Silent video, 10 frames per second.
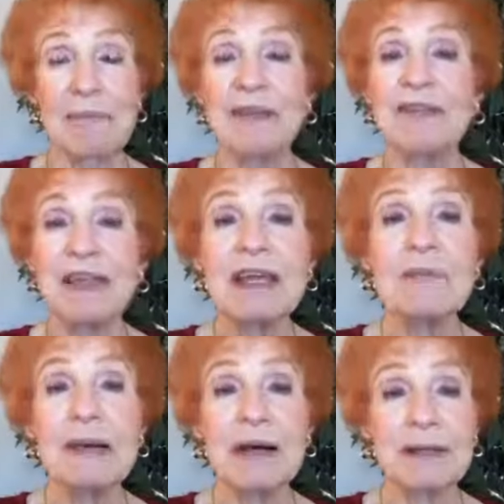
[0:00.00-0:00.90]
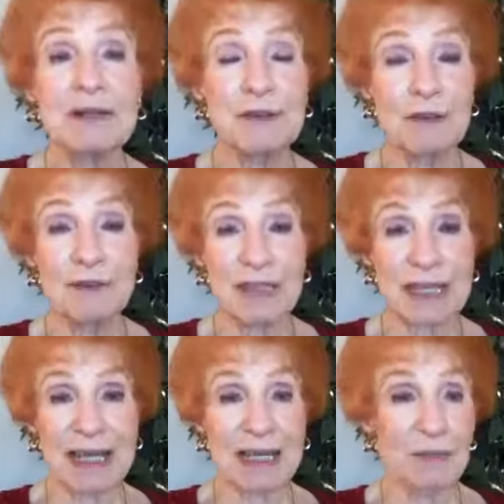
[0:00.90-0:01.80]
But think about it during the
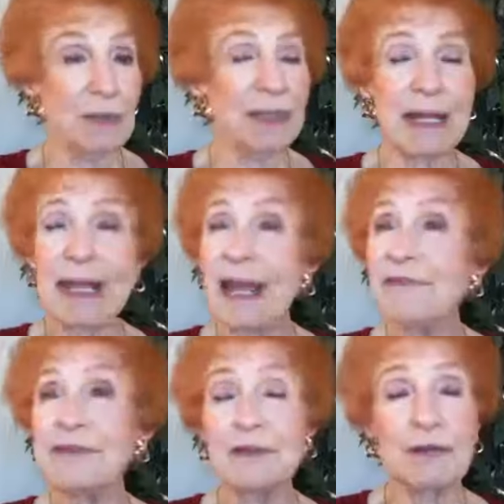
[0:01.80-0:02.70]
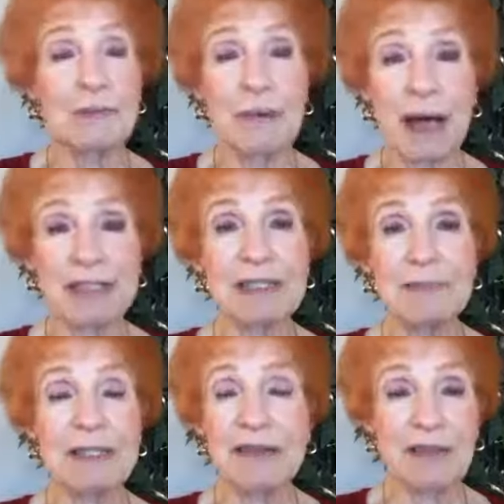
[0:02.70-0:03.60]
day, whenever you can
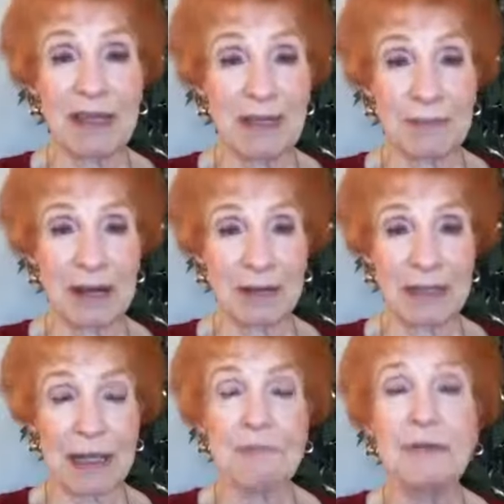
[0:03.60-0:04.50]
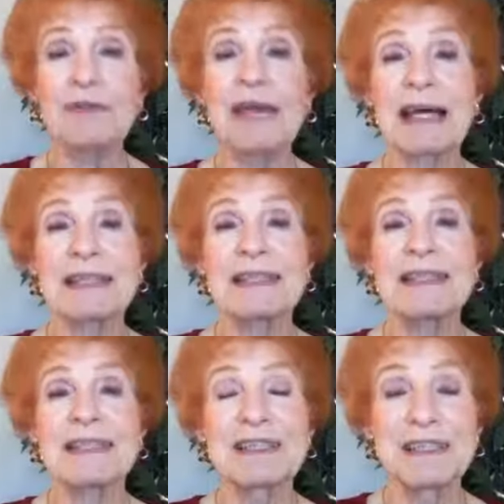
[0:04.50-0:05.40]
possibly think about it, and put that
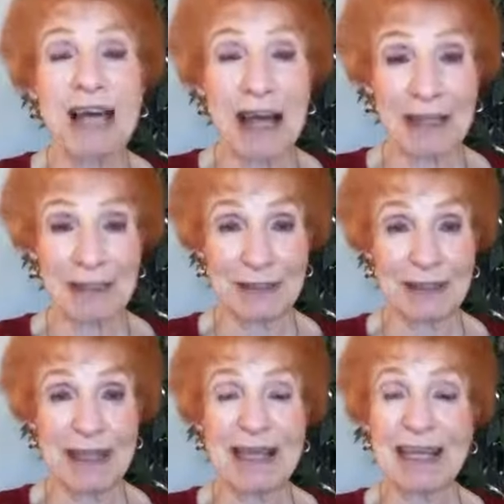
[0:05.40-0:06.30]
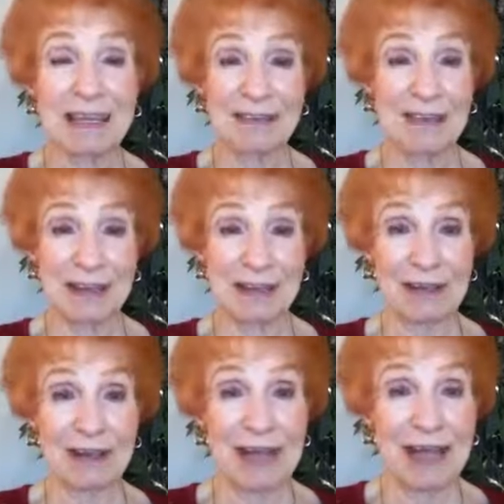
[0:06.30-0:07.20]
desire in
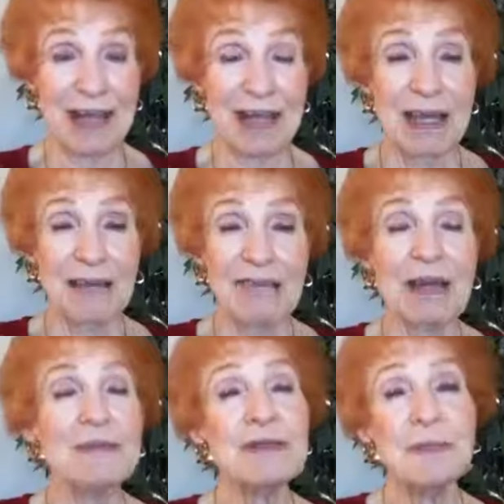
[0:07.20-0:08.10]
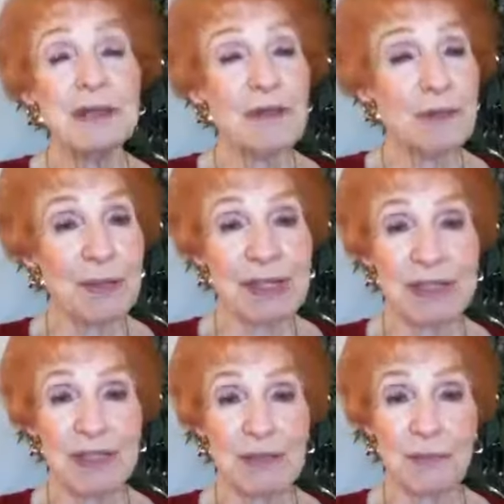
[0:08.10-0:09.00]
there. That was one of the
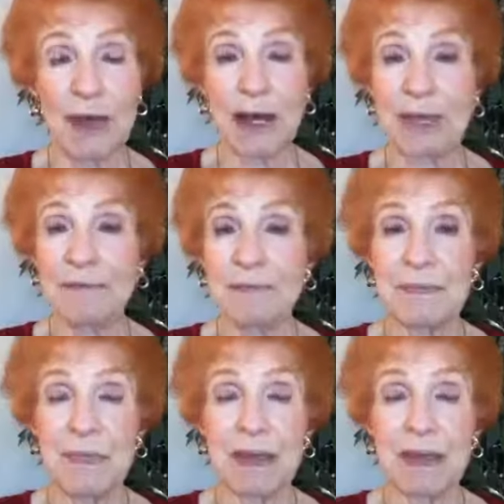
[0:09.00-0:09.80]
reasons why